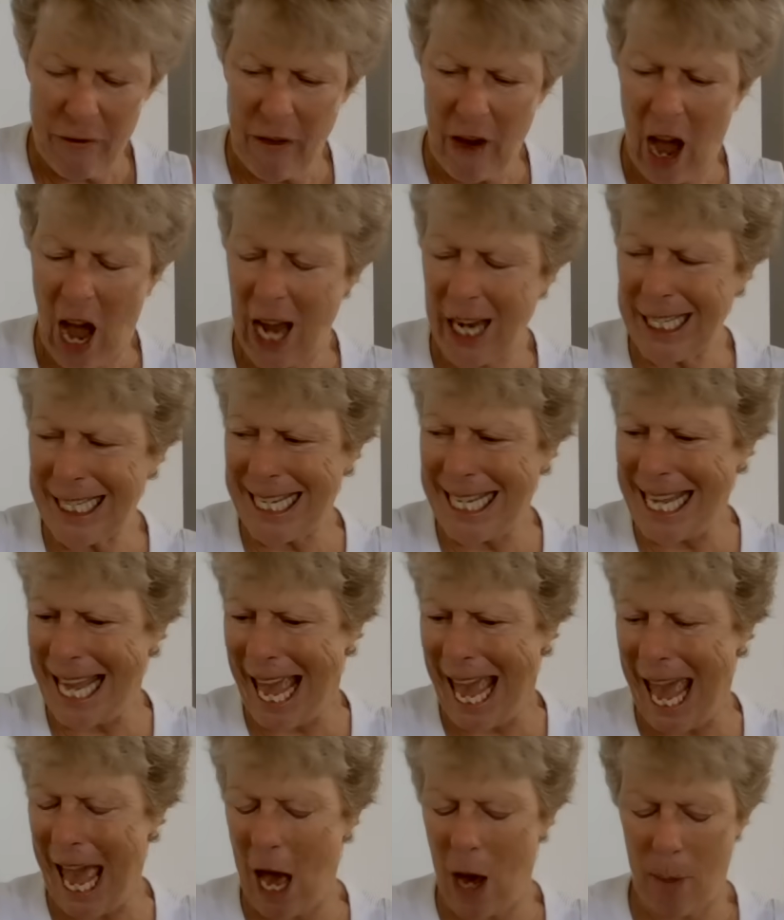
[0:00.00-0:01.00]

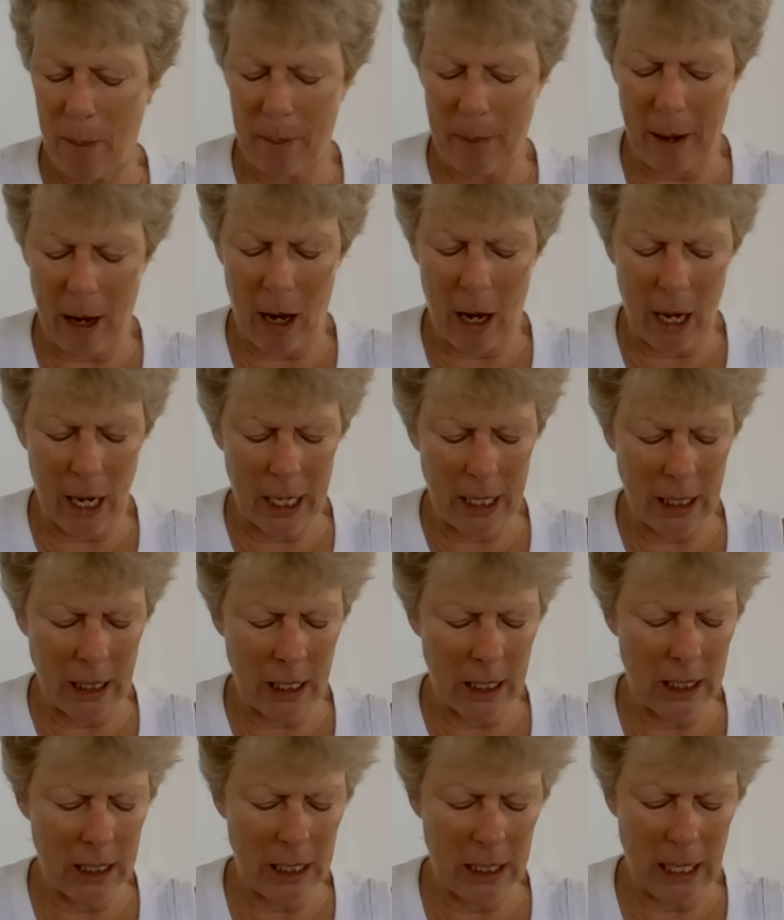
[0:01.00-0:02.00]
finding out
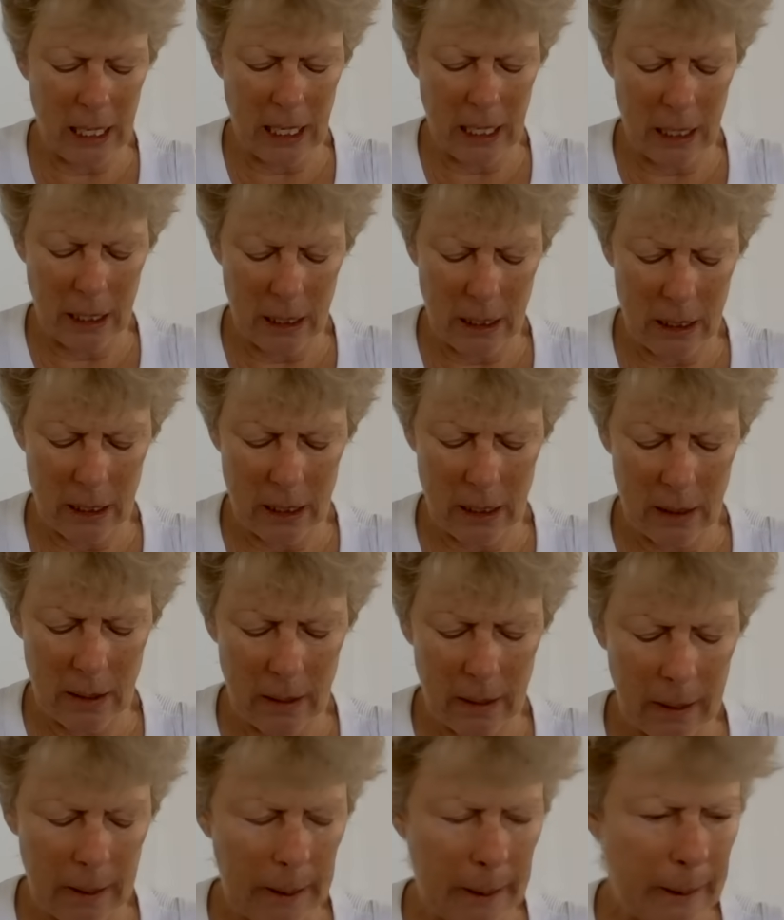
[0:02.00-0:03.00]
behind the scenes.
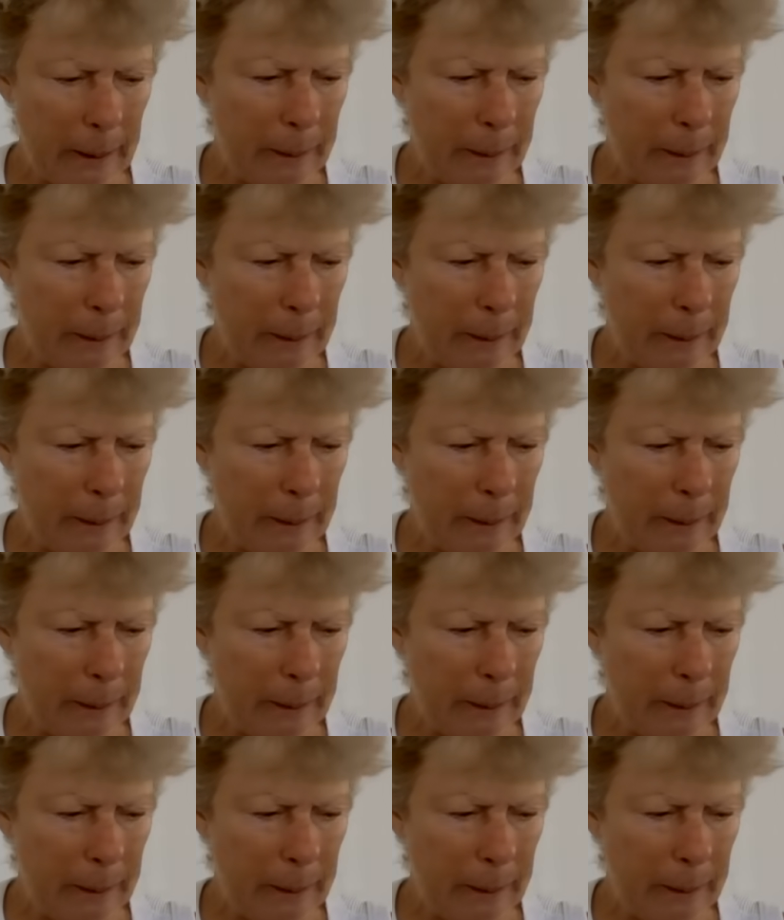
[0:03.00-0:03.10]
